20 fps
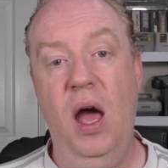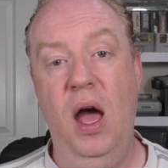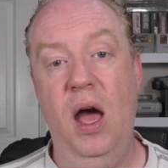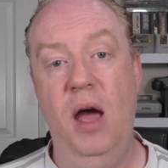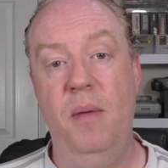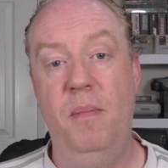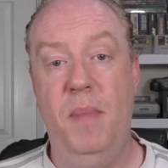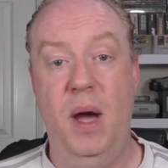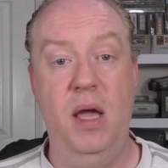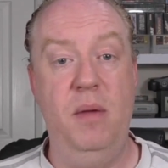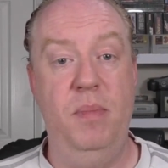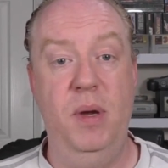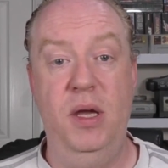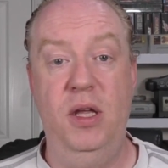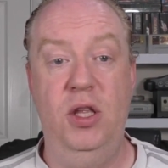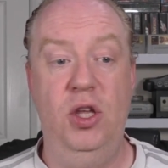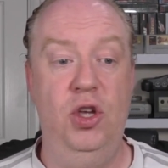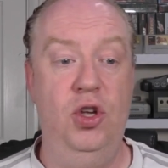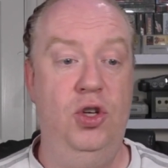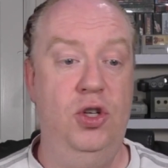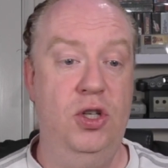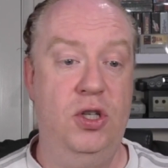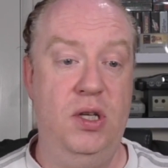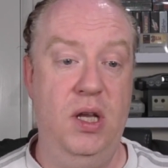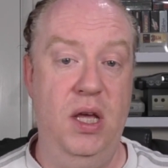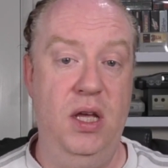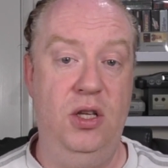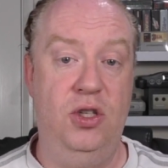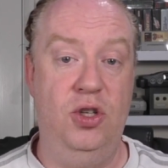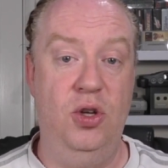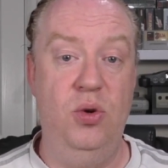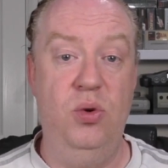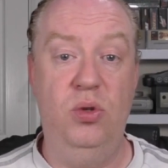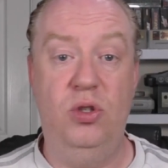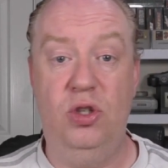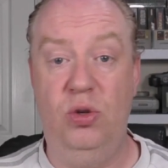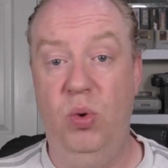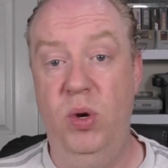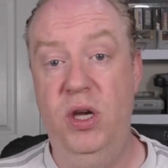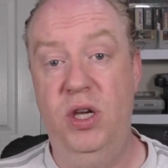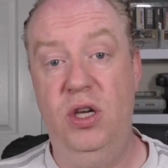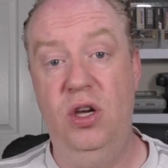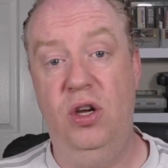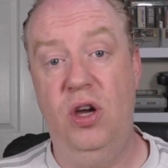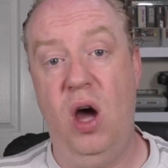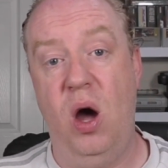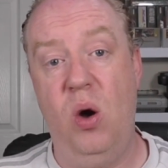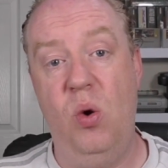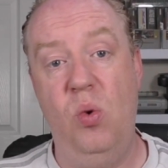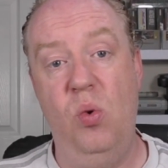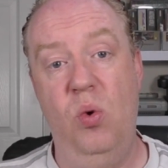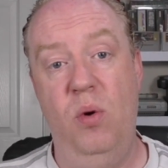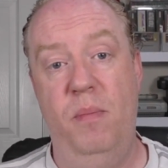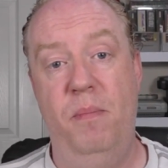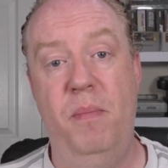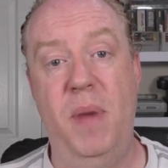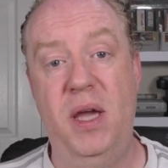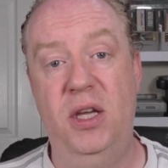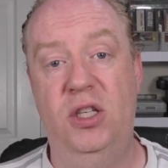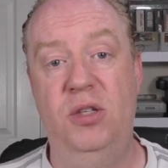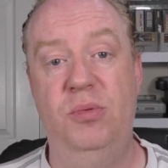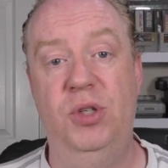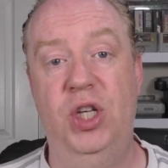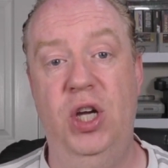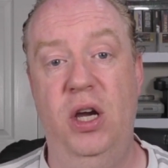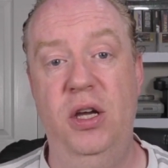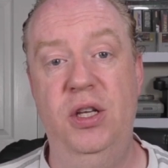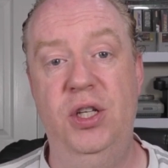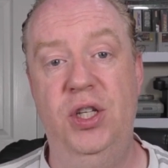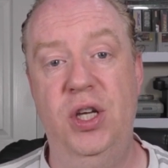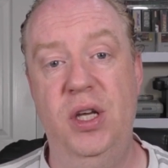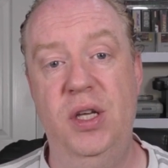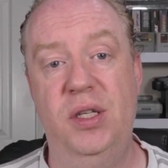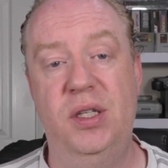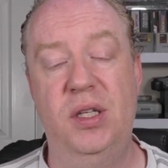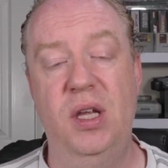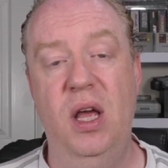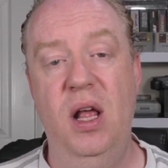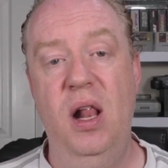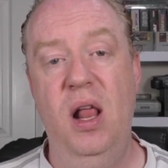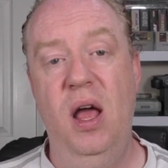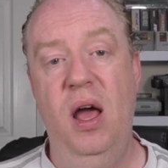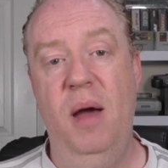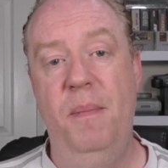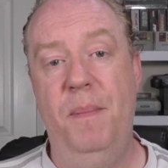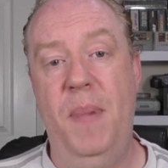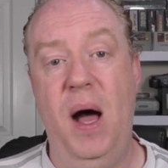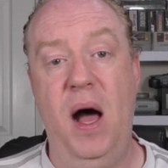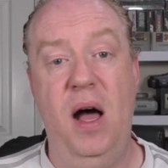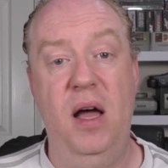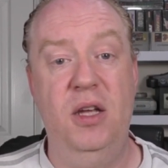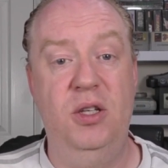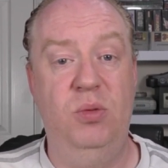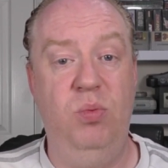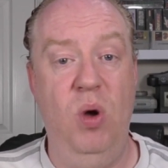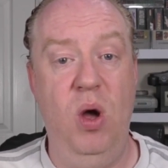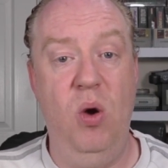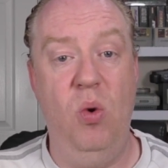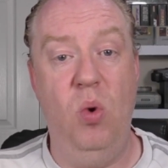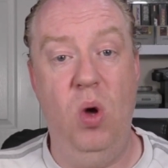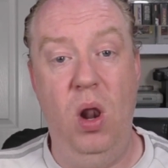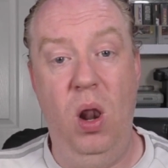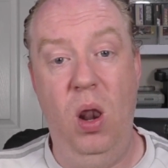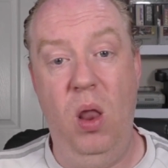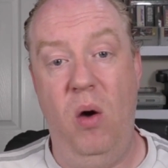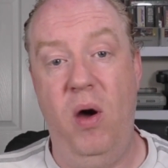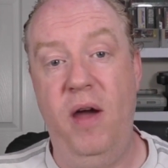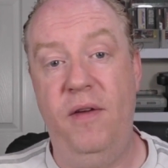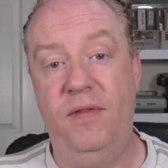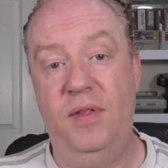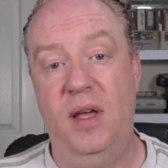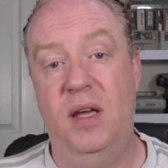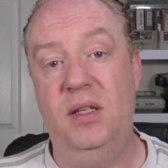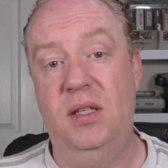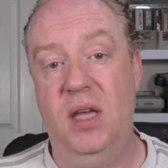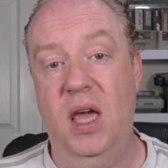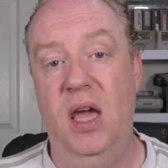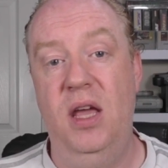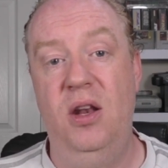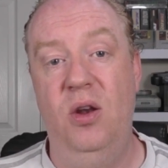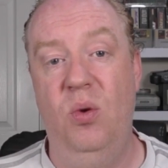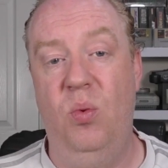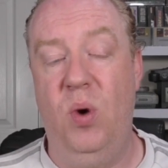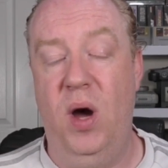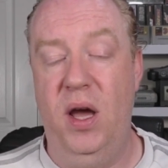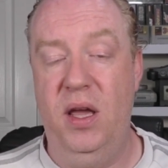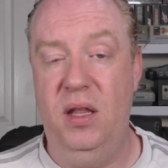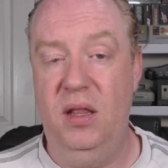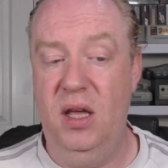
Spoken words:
Maybe that you just need to tweak your goal, make some changes, but as well, life does get in the way.